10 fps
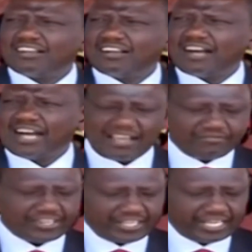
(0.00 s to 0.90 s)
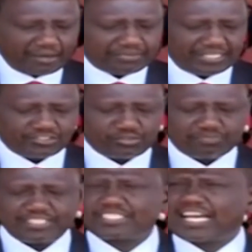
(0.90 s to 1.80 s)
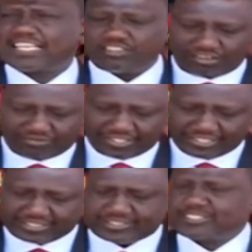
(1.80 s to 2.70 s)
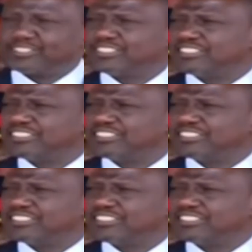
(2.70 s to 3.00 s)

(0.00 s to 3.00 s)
I am very happy to preside over this